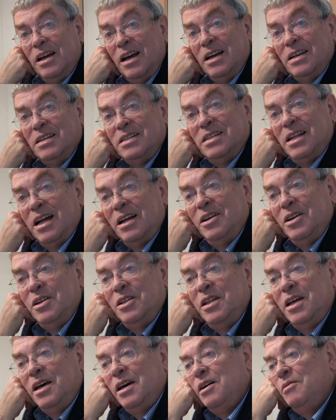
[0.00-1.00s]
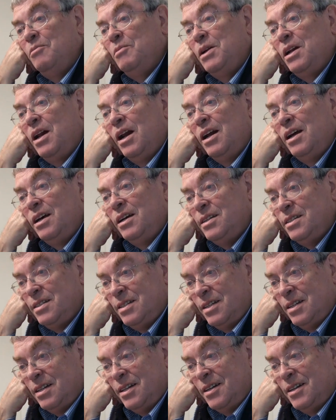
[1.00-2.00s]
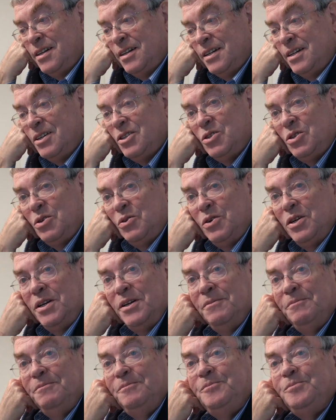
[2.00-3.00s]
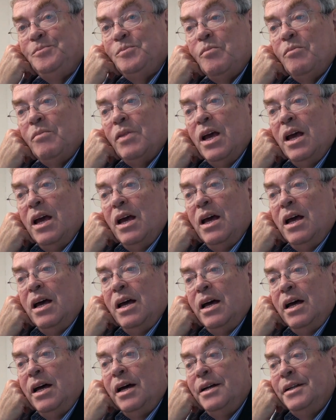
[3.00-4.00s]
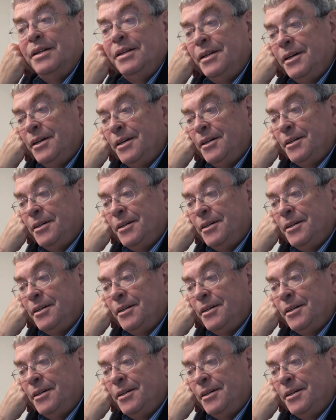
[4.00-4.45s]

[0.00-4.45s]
I studied Middle East history, and